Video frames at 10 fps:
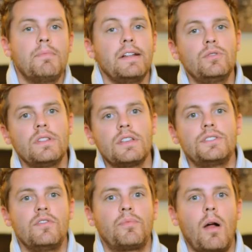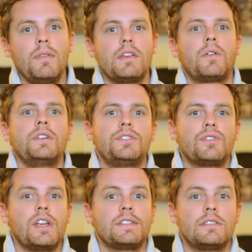By doing this, you've probably increased
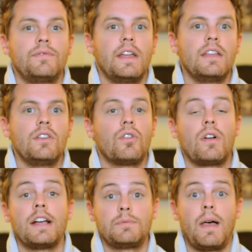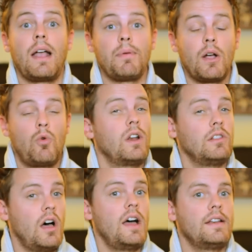your chances of getting your ex back by quite a
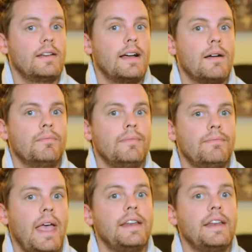lot, um,